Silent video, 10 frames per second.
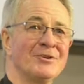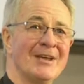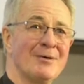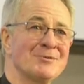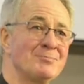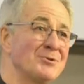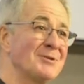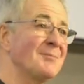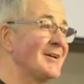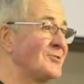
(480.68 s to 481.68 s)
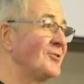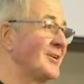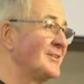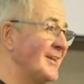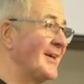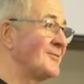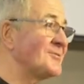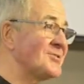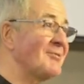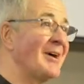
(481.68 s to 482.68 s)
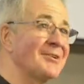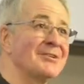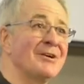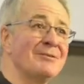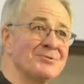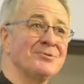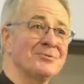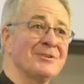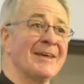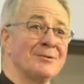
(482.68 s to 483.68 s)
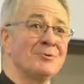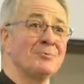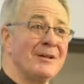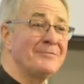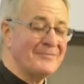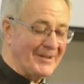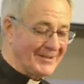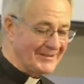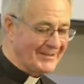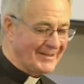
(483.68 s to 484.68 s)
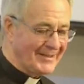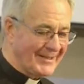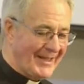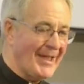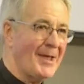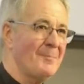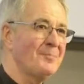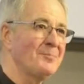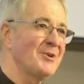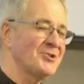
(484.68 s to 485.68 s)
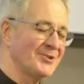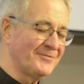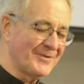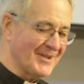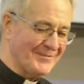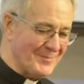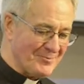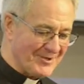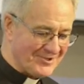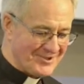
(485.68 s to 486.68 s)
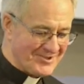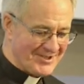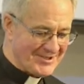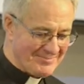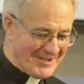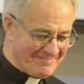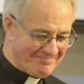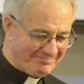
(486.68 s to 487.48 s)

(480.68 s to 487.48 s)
that I was putting my dog in kennels so I could go and talk on animal welfare. But she'll forgive me once she sees me.